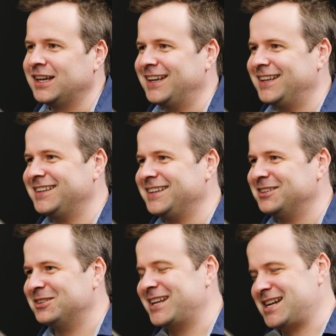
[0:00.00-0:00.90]
and you
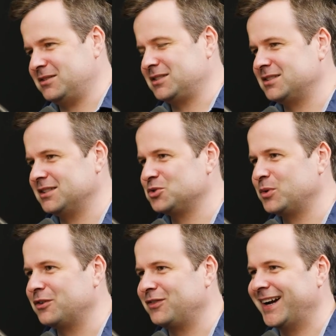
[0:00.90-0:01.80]
know now it's the
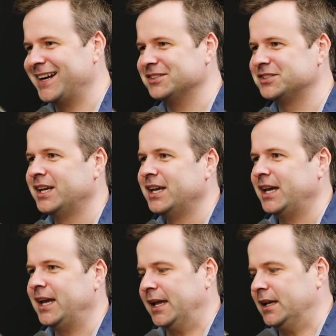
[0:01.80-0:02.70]
Twitter files,
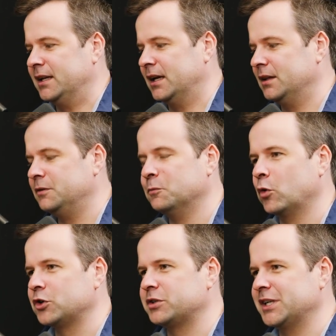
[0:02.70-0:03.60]
mm-hmm. and uh, the
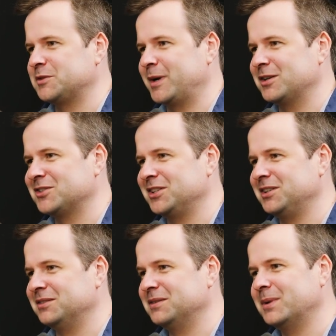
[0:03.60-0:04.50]
more
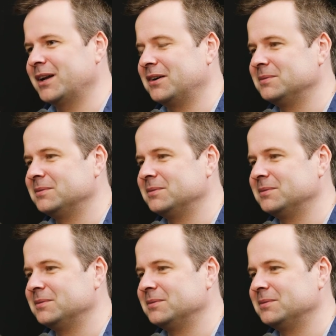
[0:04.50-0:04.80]
transparency, the better.